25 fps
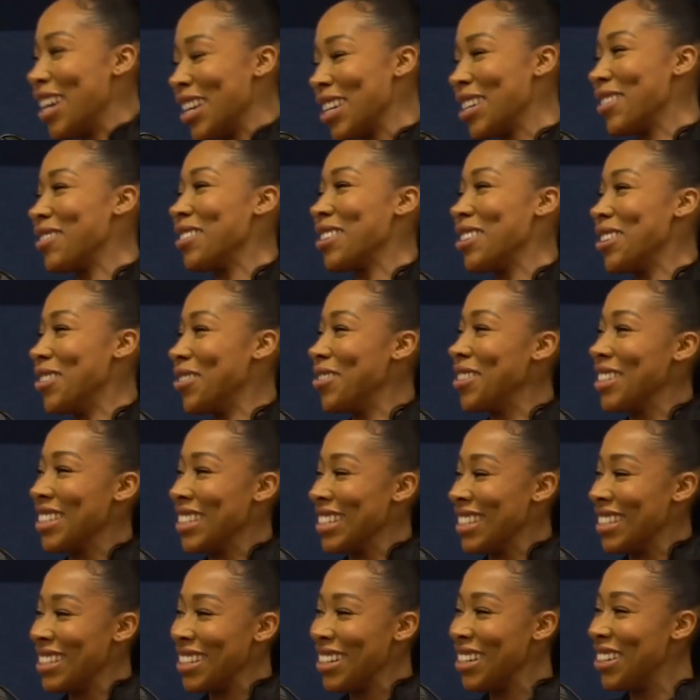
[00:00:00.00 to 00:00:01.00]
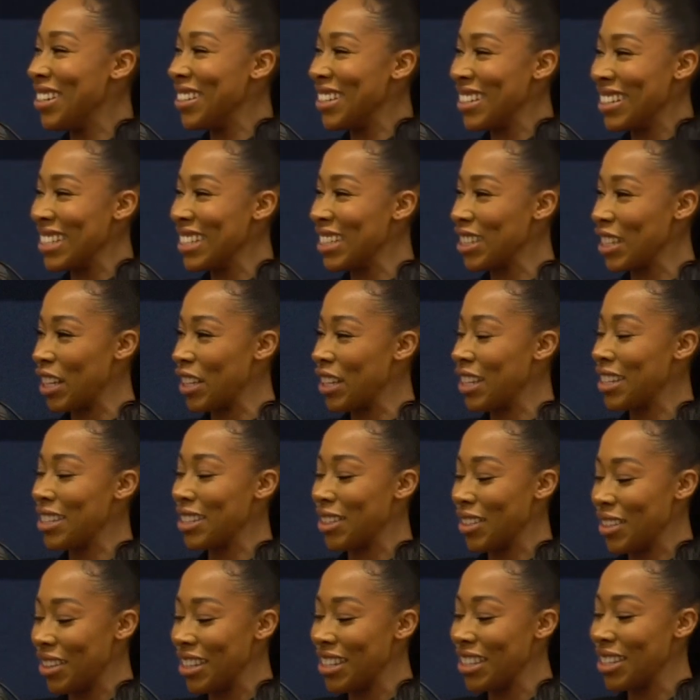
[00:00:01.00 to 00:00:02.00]
don't even know where to start.
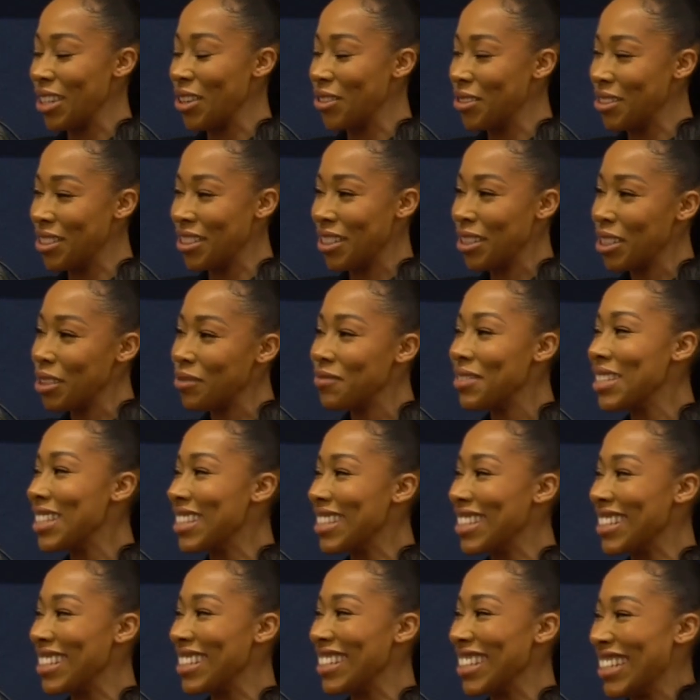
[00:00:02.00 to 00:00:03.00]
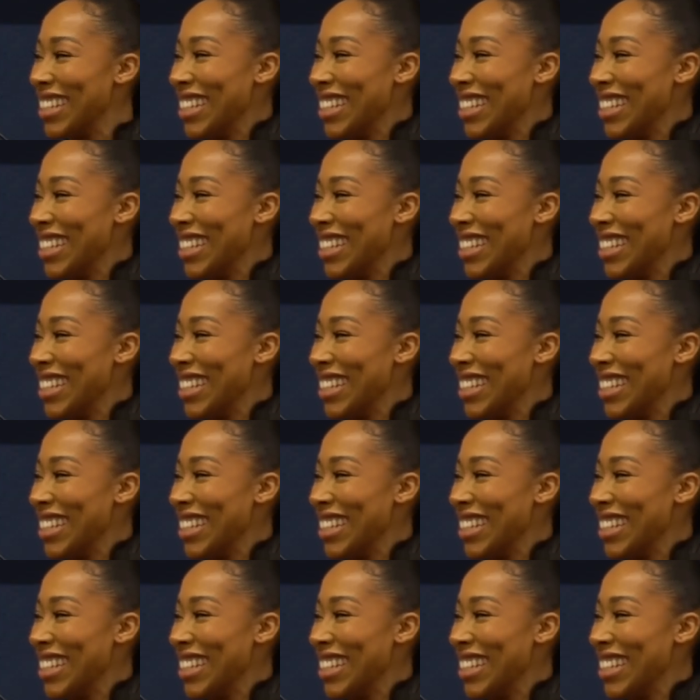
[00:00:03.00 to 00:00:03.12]
There's a whole chunk of this thing.